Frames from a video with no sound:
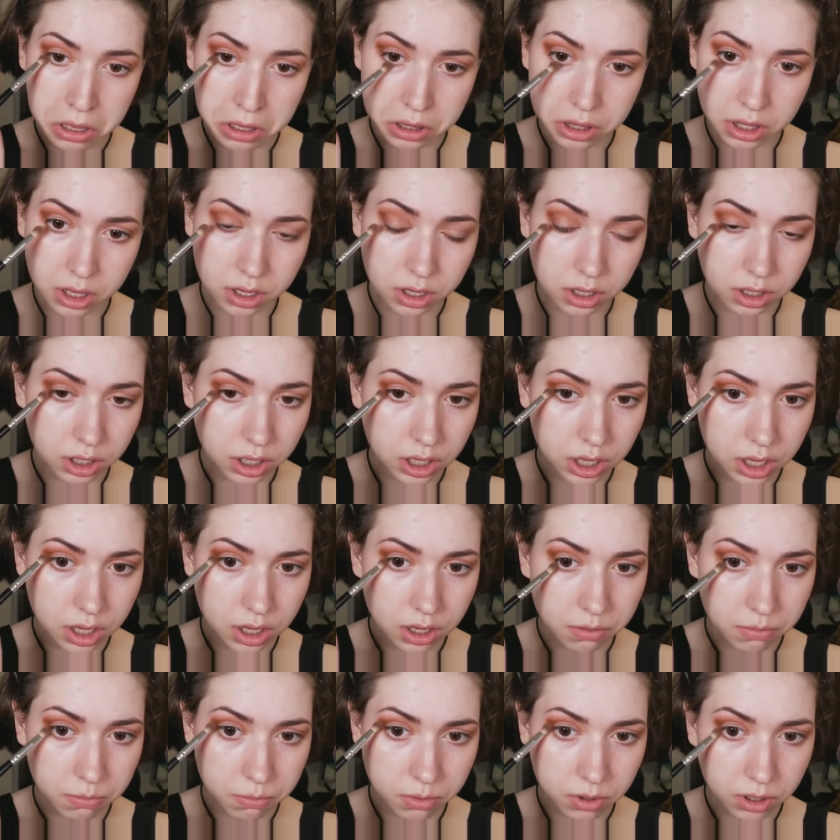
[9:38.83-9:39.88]
Then
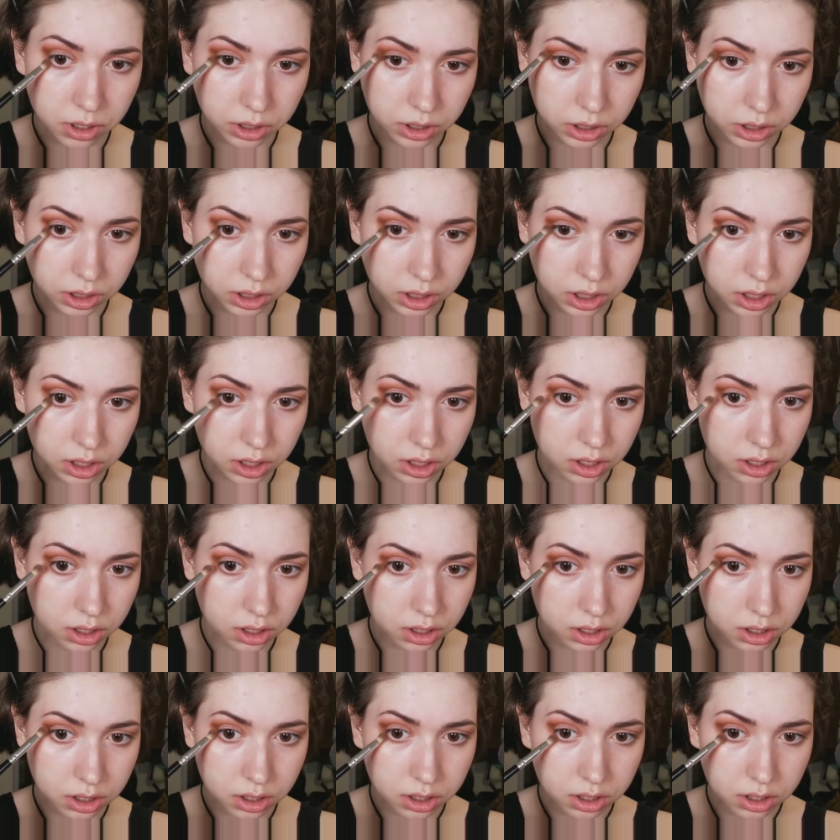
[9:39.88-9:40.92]
again, bringing it
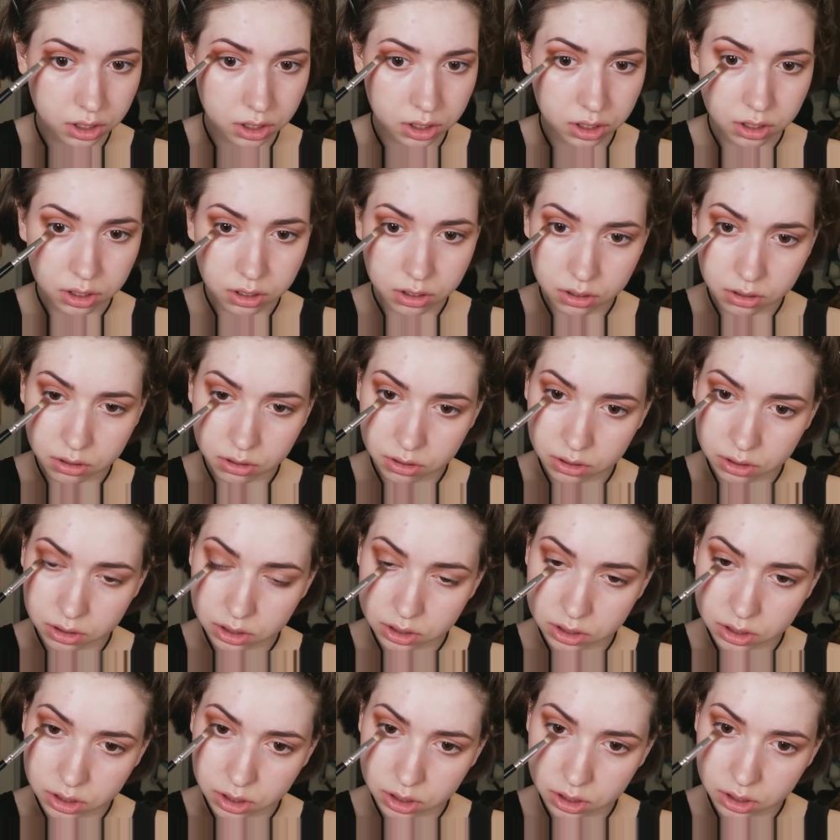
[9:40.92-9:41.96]

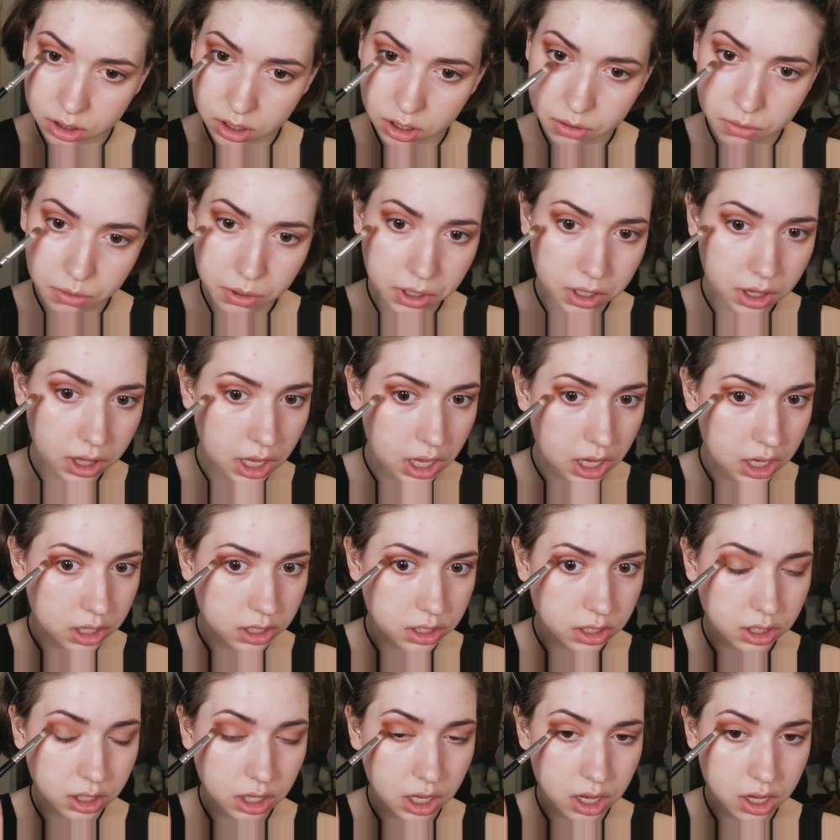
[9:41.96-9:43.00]
onto the lower
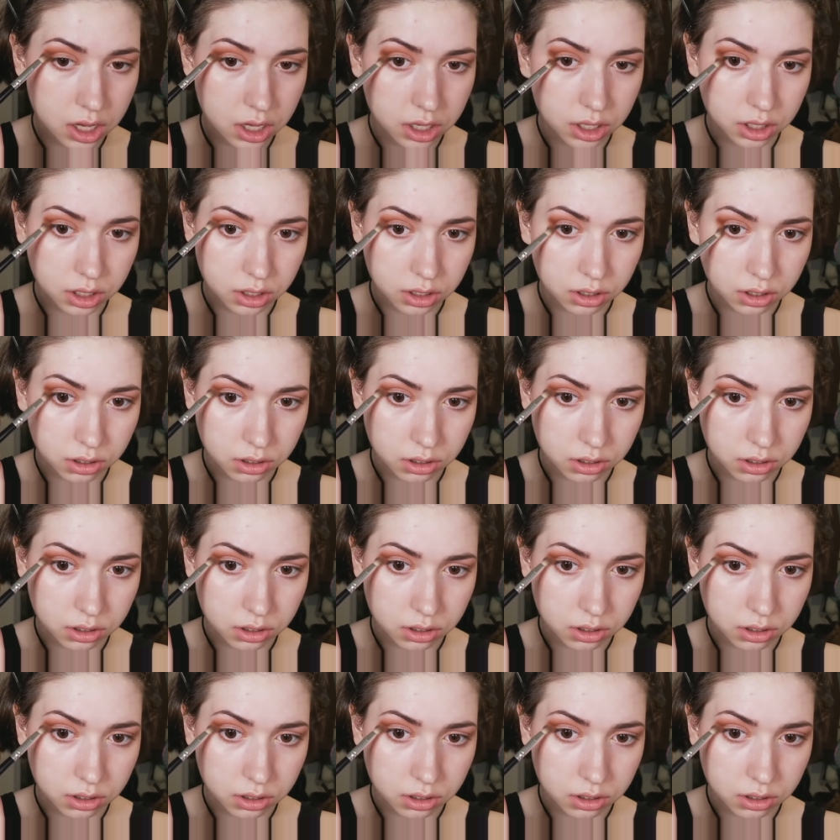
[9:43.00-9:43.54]
lash line.